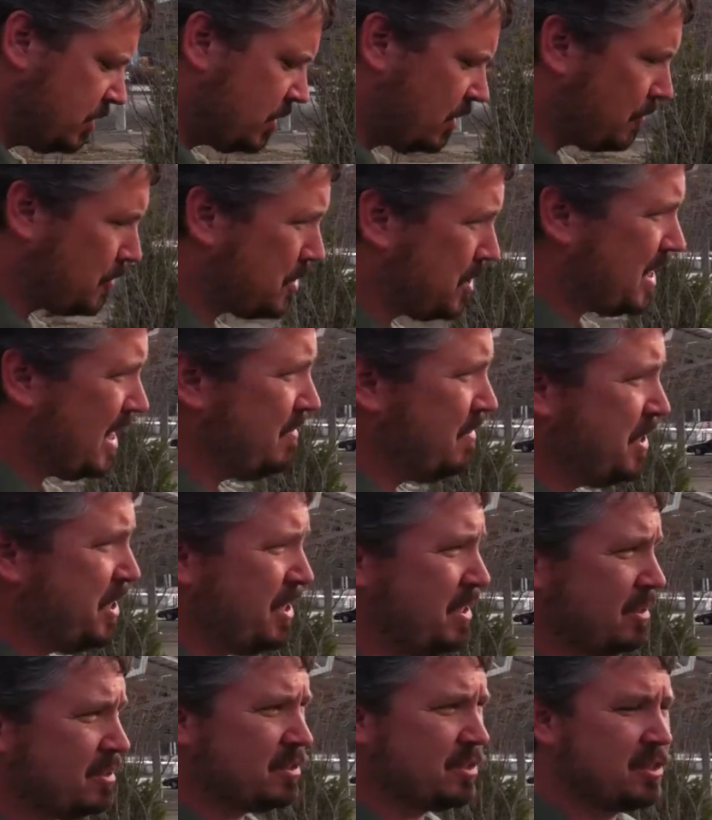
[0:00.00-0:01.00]
So for 7
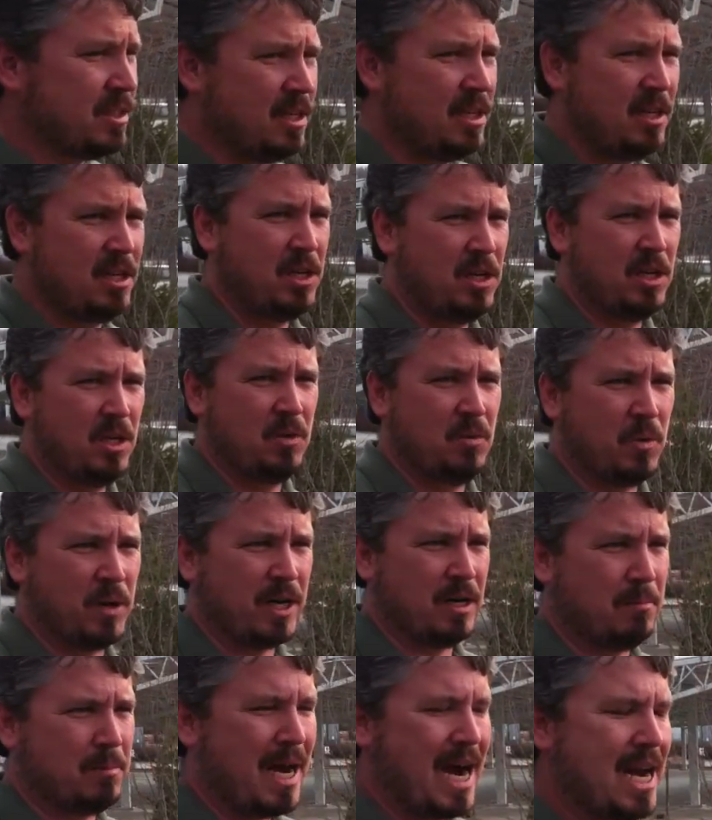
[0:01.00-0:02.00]
years,
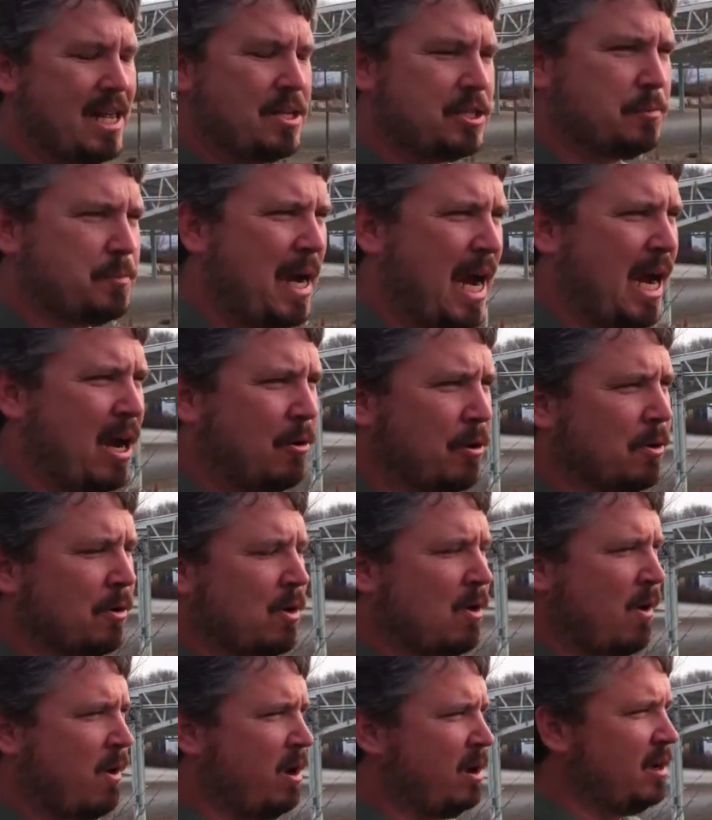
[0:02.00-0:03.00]
we're going to buy this power